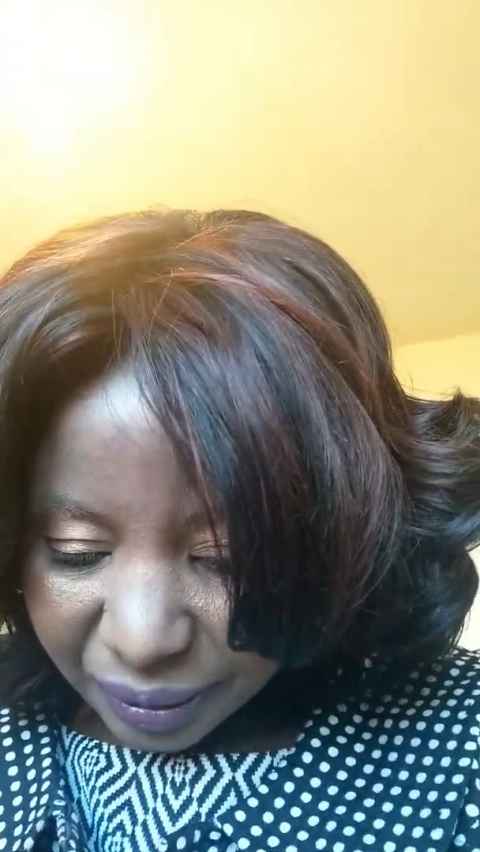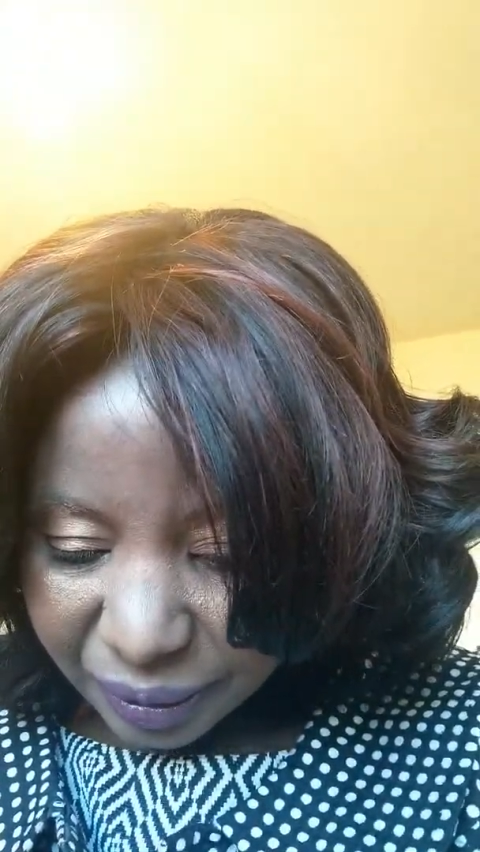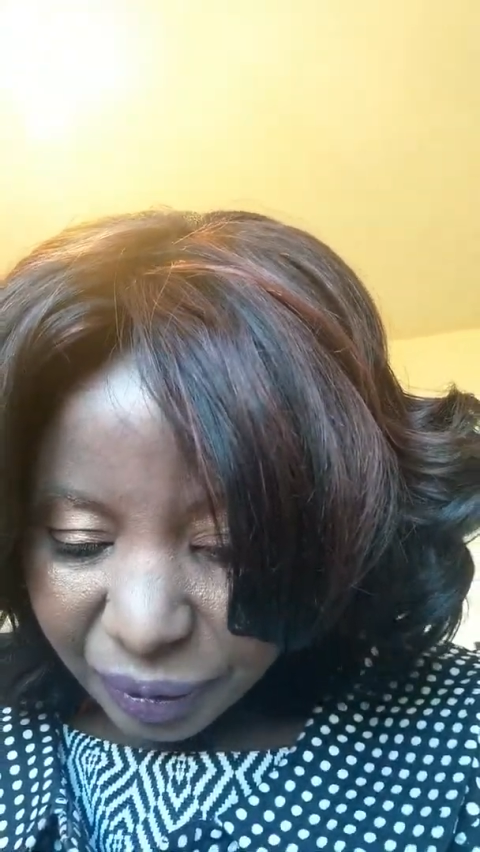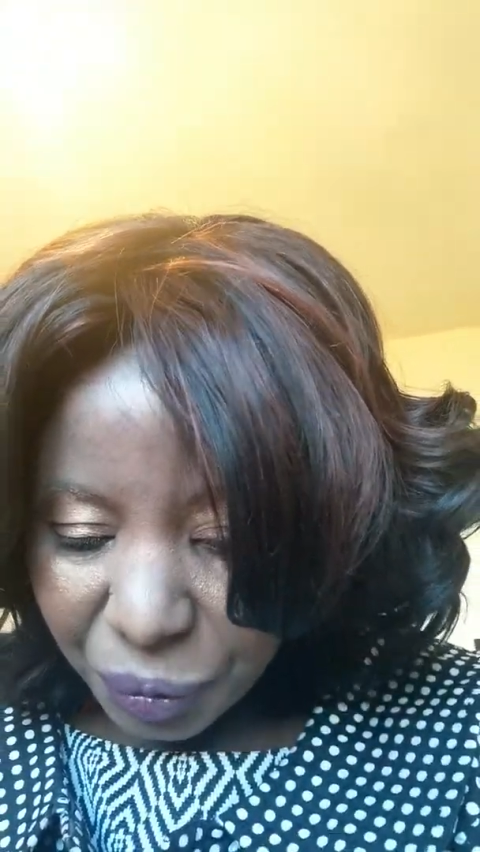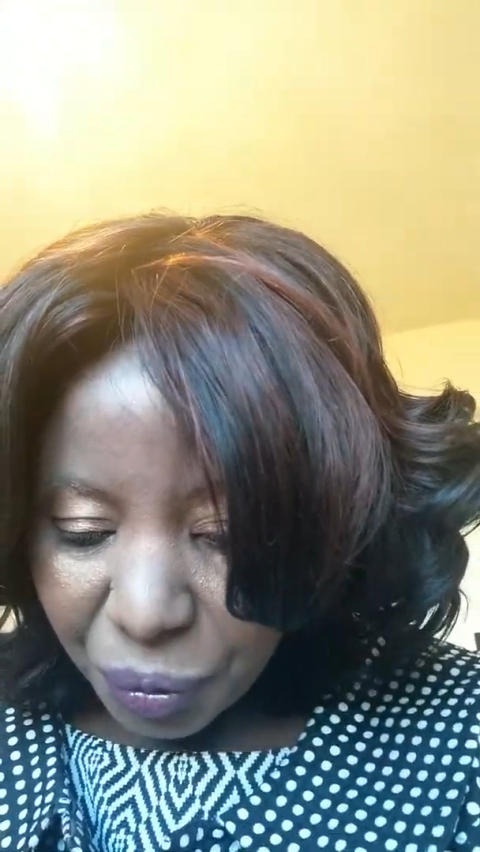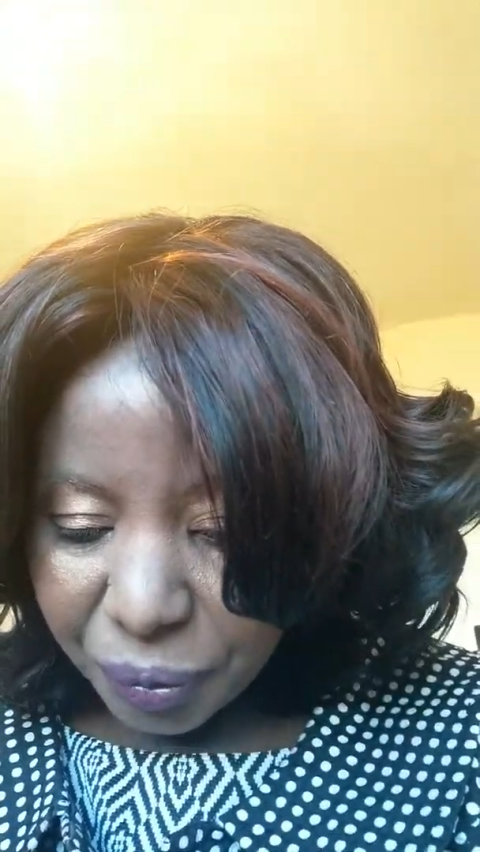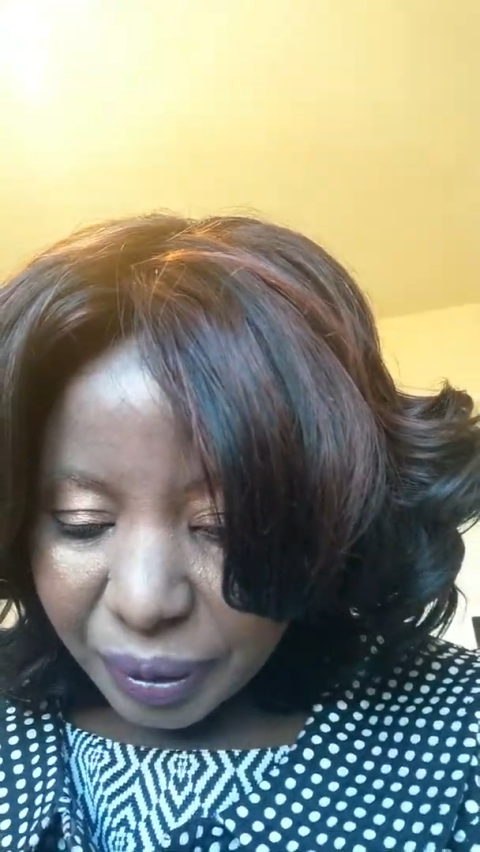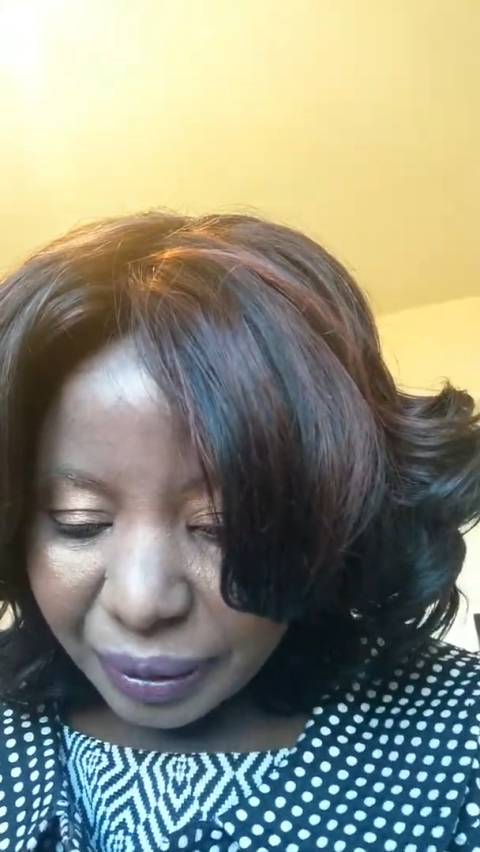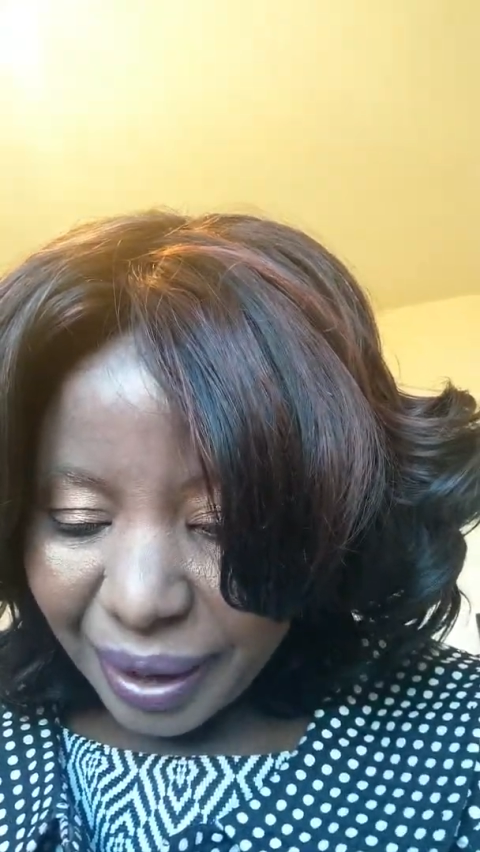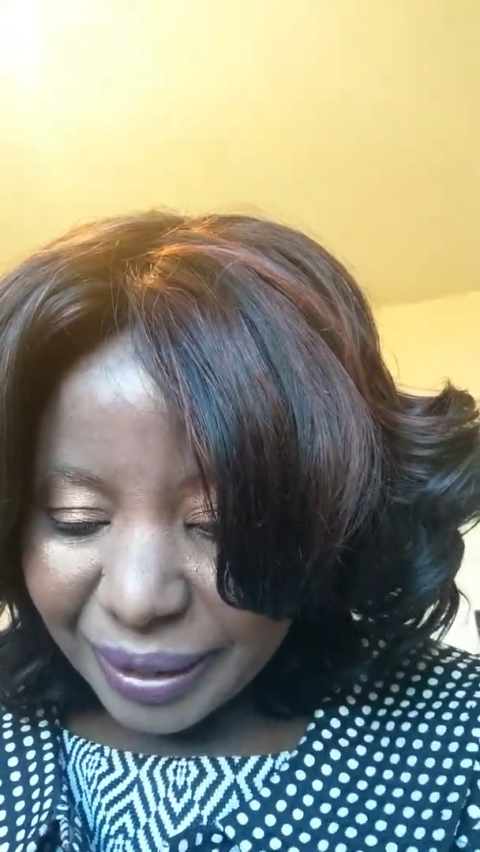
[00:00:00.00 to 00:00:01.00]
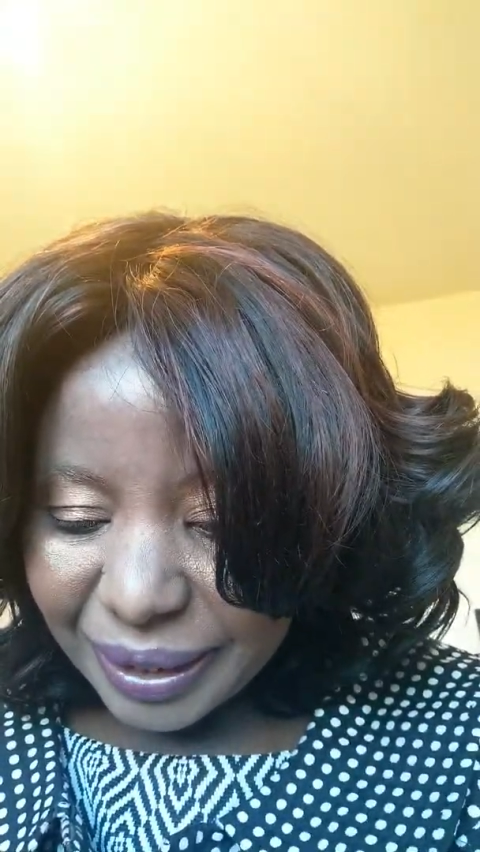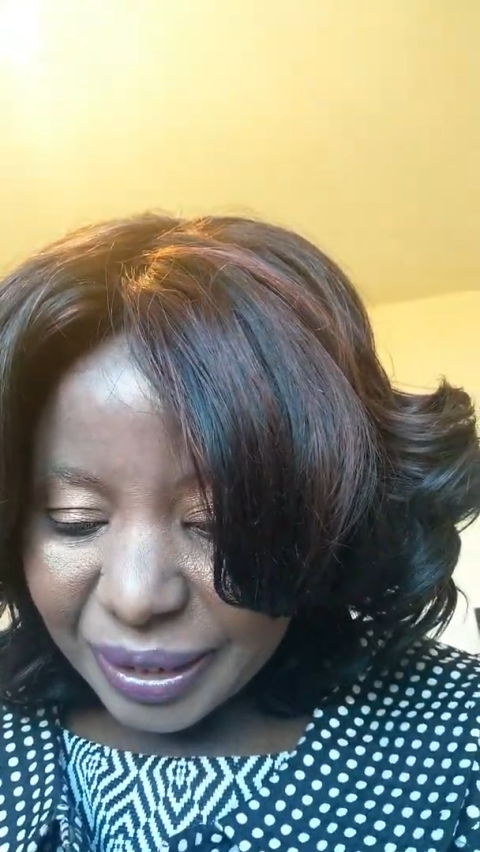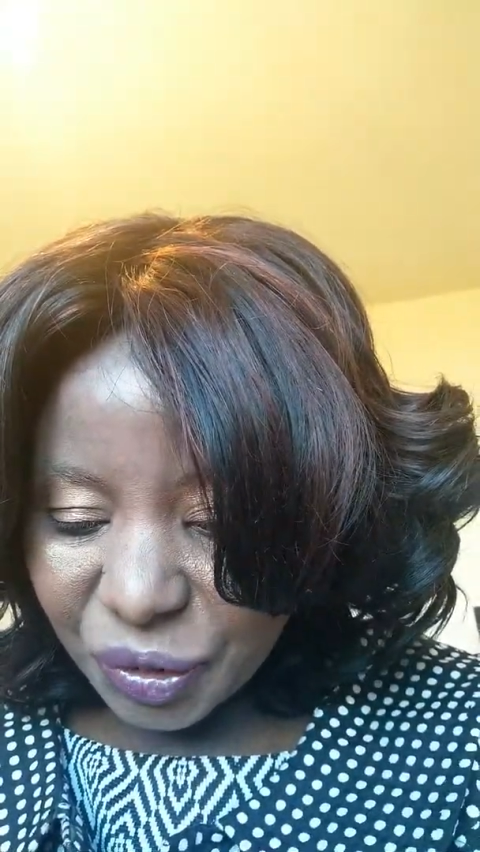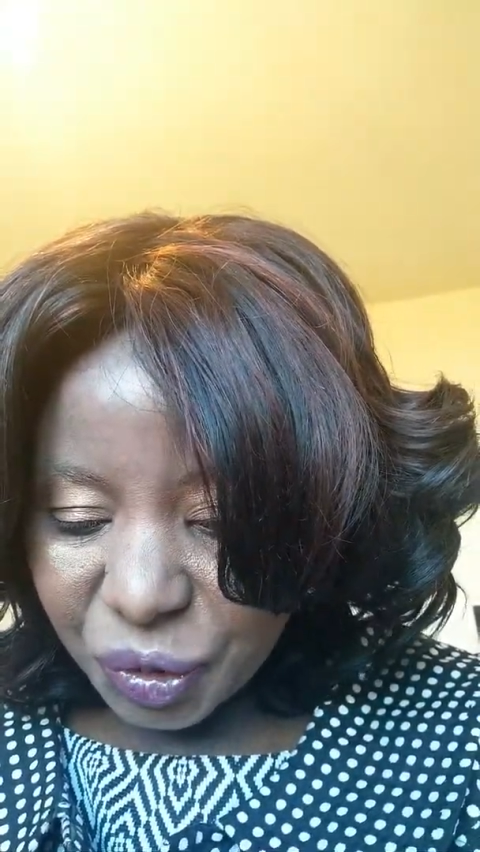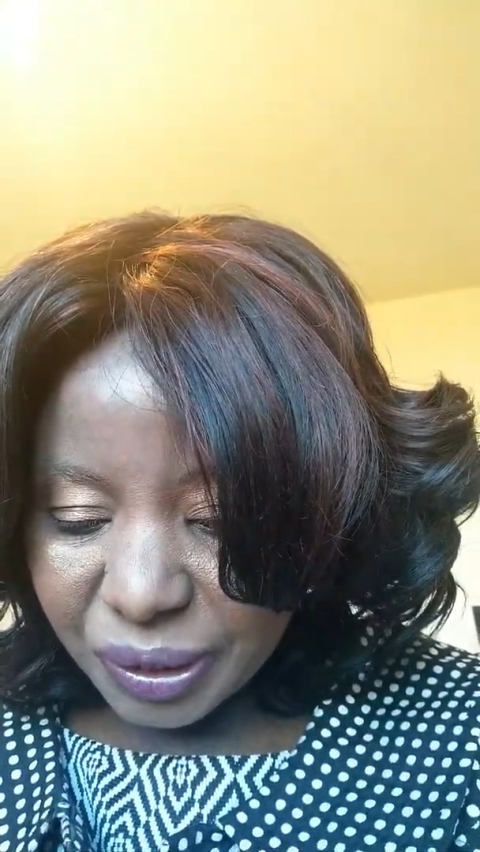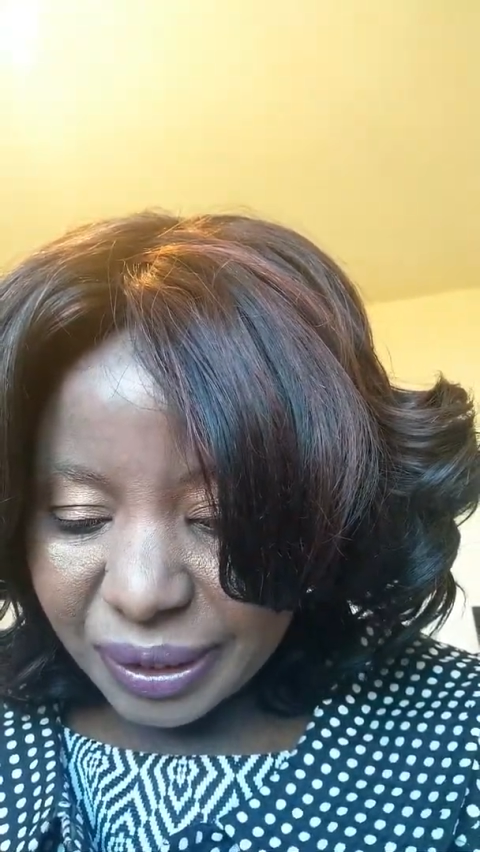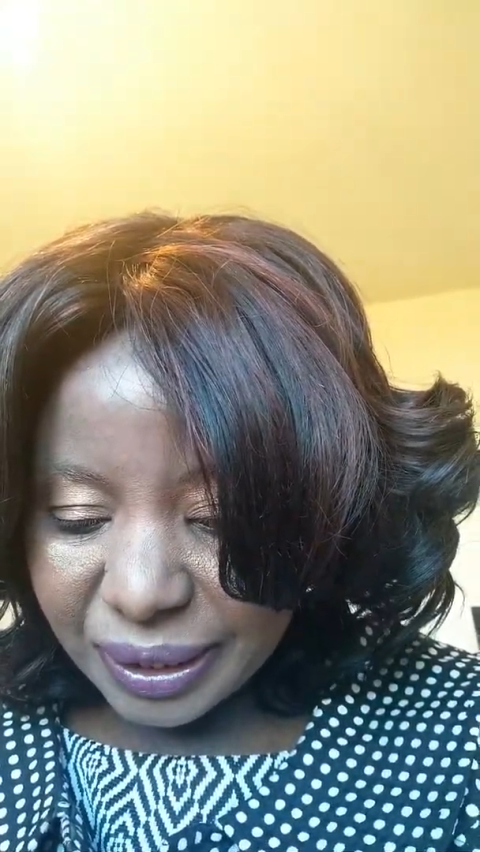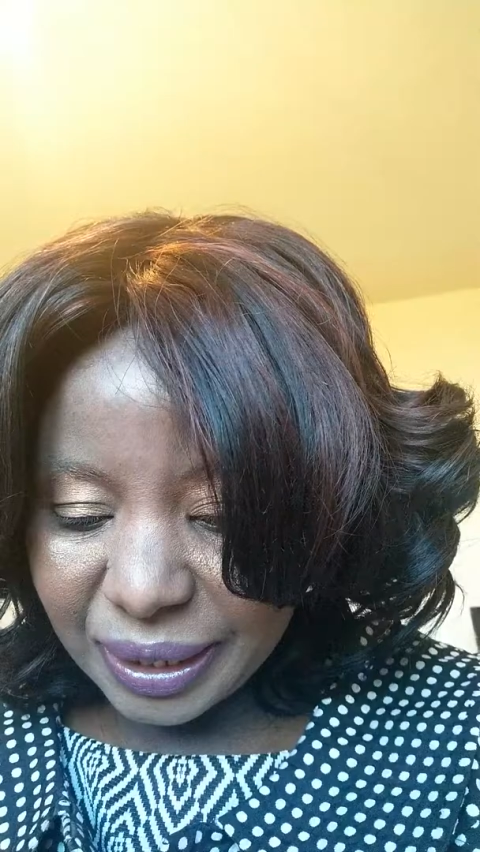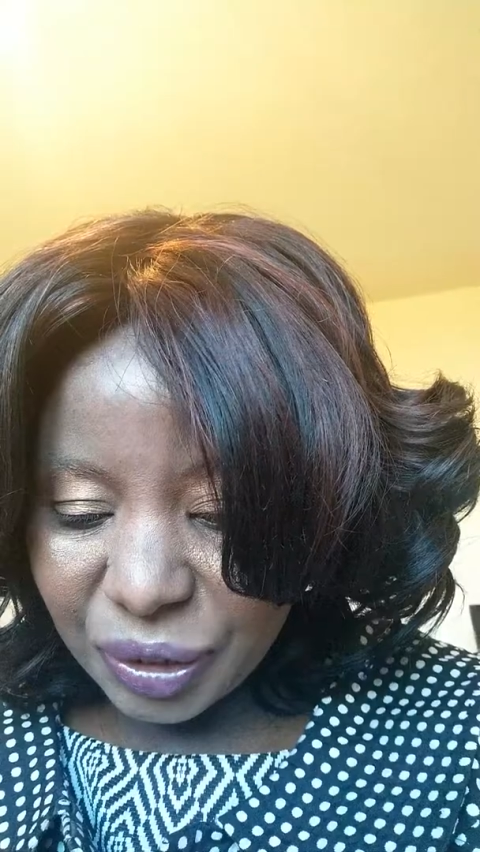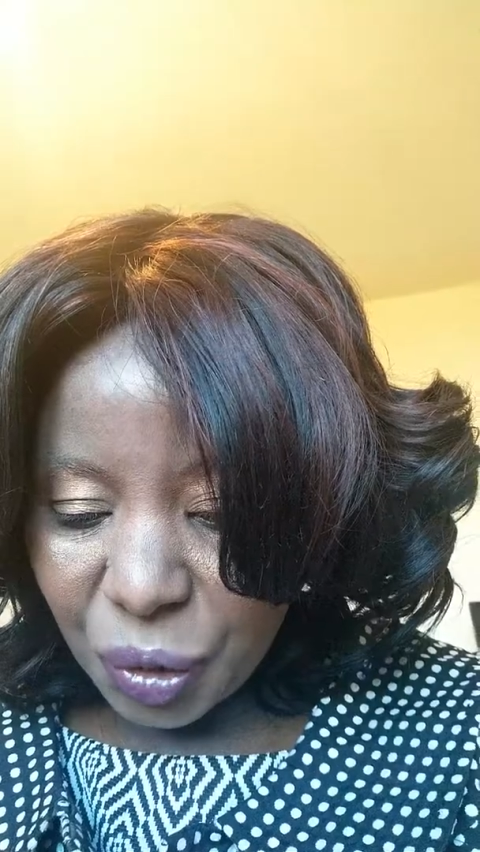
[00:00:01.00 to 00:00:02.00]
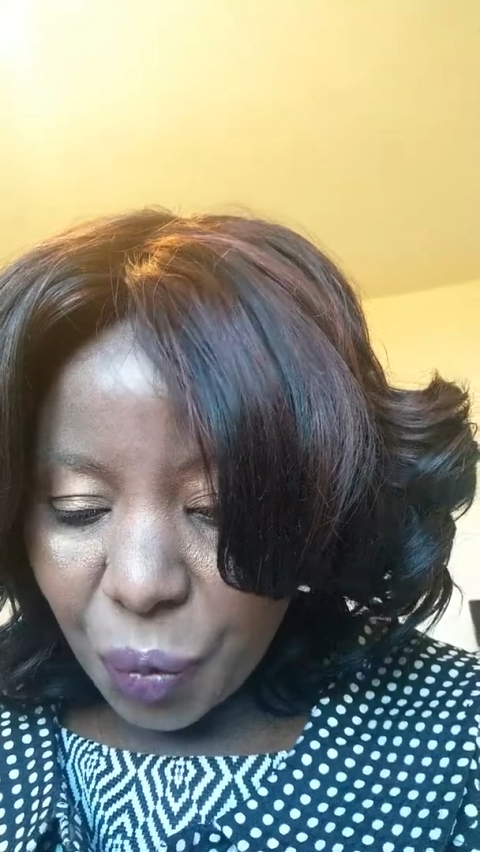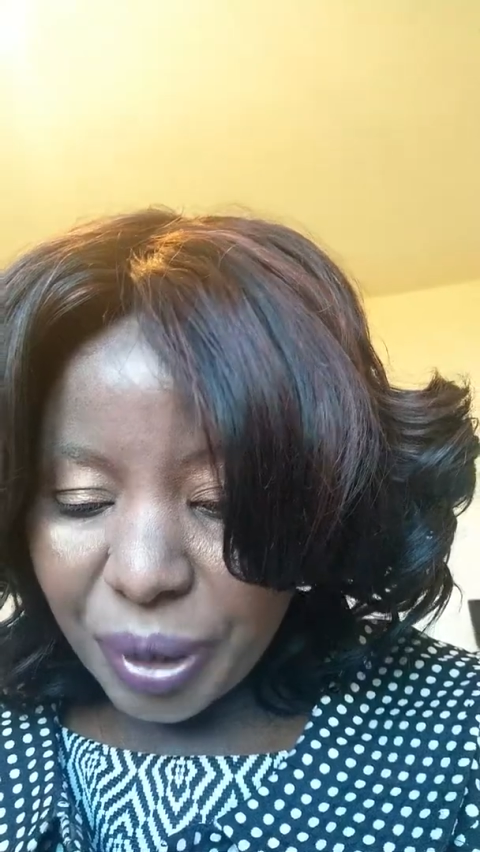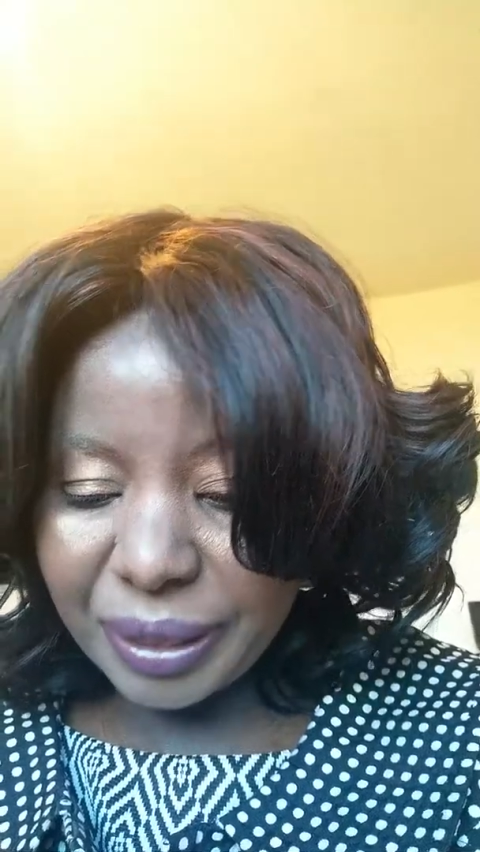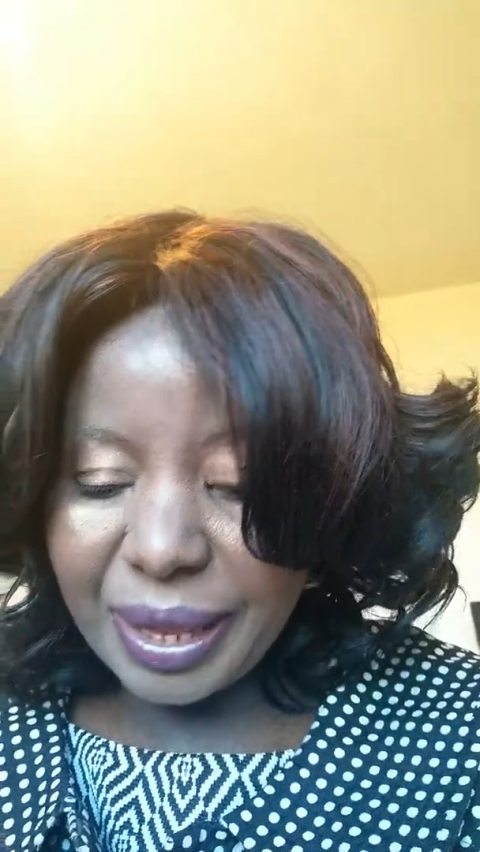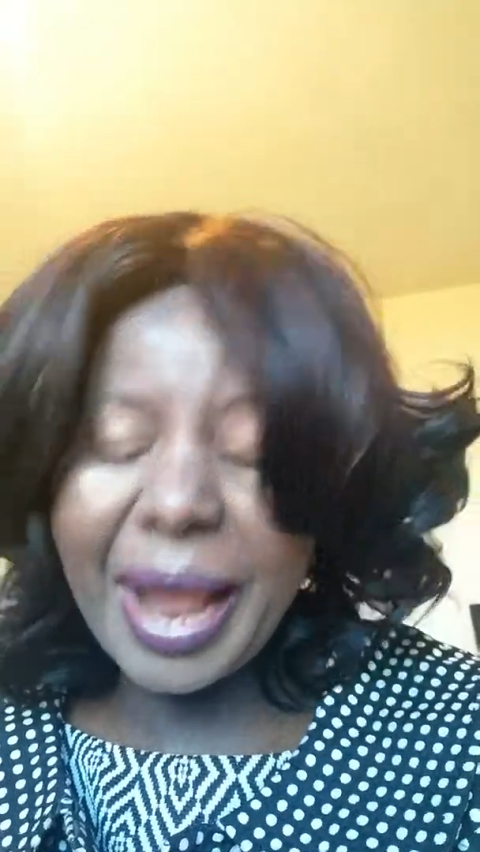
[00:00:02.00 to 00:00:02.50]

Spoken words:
you grant us to sit with